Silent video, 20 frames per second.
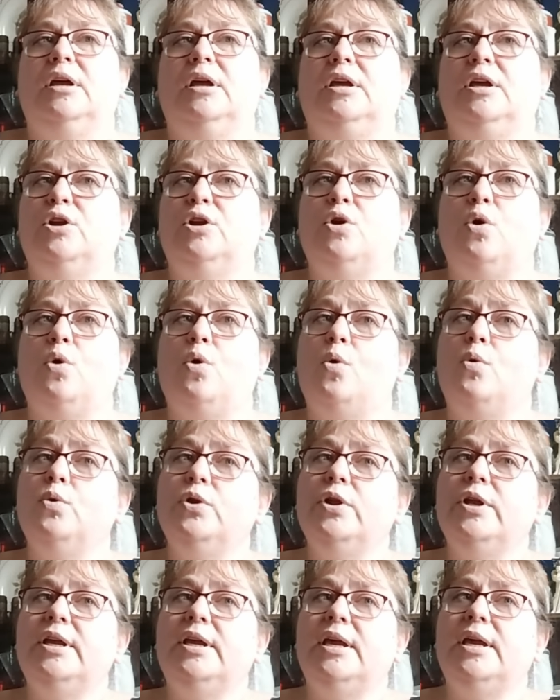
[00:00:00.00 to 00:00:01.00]
can
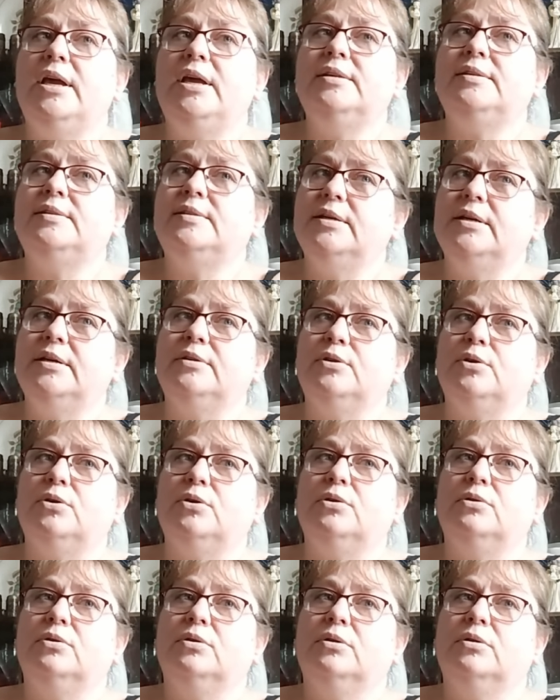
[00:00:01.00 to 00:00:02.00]
only get
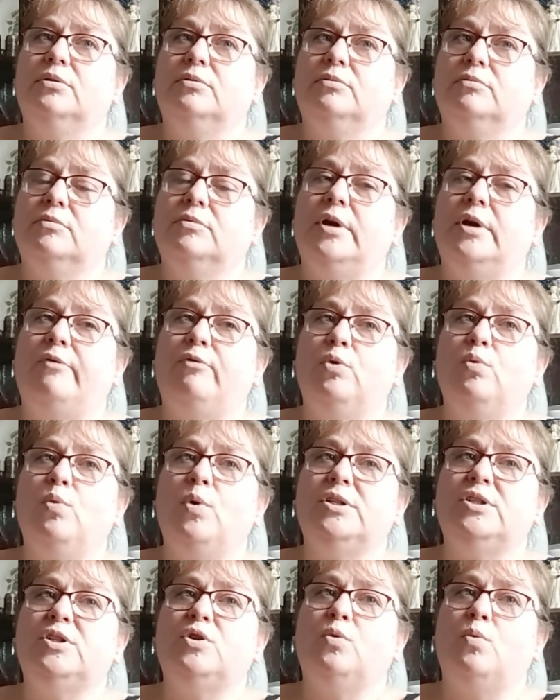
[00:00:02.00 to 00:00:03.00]
signal every
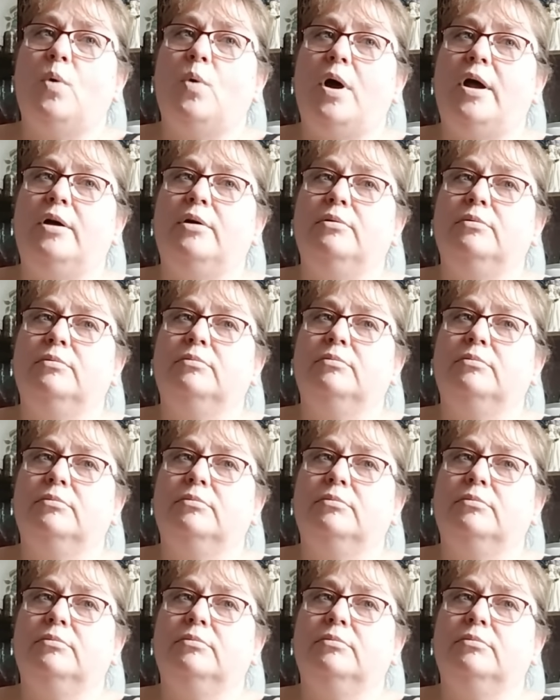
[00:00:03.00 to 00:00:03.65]
once in a while.